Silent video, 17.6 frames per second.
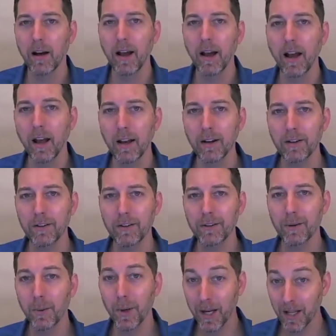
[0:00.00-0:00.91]

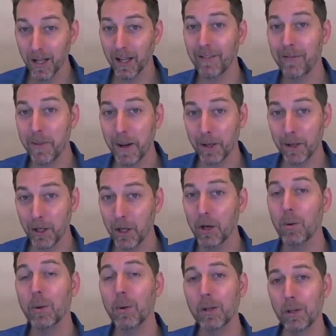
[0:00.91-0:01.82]
And what I love about
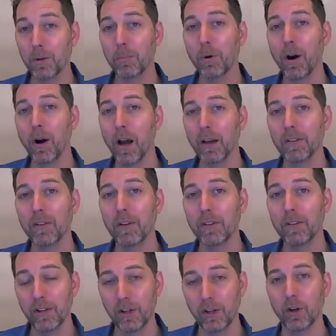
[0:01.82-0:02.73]
you and your
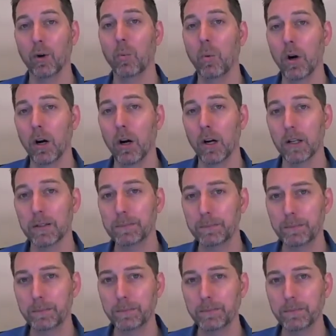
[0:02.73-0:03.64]
process and your
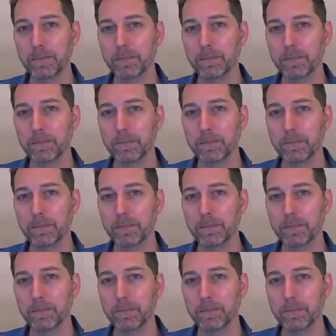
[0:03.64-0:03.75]
work